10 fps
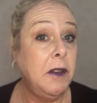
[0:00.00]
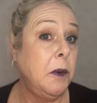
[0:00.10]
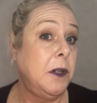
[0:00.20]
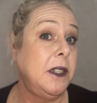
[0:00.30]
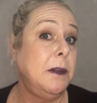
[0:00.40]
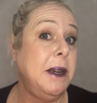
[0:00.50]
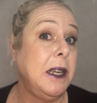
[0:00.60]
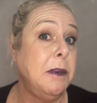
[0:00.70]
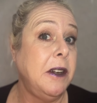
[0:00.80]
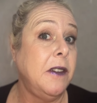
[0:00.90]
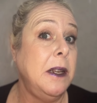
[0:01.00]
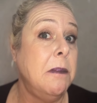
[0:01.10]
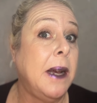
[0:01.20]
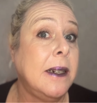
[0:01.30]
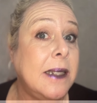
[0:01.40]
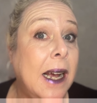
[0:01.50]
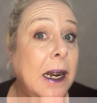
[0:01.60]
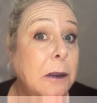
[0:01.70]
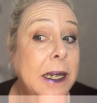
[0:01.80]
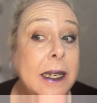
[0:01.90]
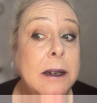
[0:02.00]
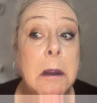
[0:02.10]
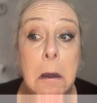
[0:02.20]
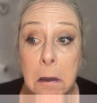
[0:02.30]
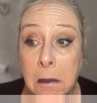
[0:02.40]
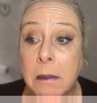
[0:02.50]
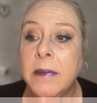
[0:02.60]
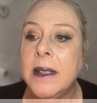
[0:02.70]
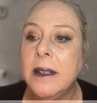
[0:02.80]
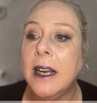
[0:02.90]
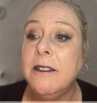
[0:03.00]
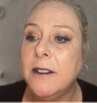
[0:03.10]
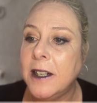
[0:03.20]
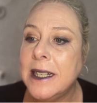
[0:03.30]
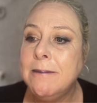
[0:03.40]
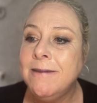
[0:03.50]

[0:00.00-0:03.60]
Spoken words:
wanted to make a bit of an impact at Halloween. Go for it.